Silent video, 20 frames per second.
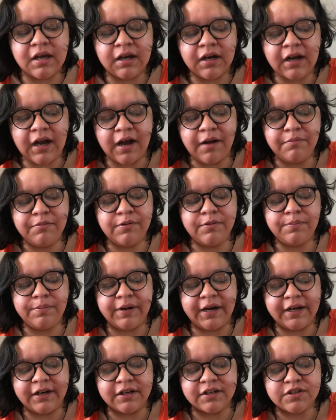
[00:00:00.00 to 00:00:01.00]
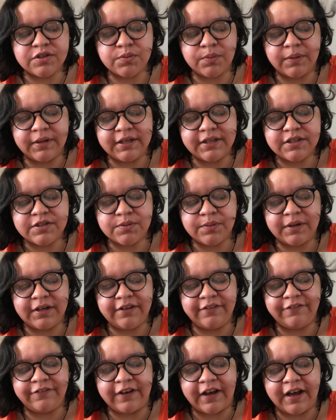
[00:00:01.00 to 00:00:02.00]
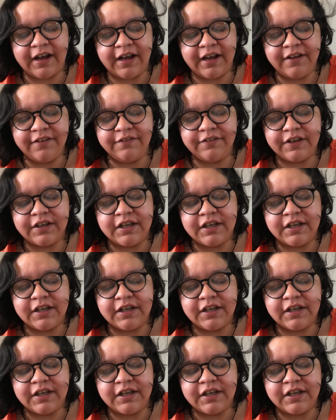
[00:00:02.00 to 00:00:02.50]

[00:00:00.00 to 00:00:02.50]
Combo Breaker 2025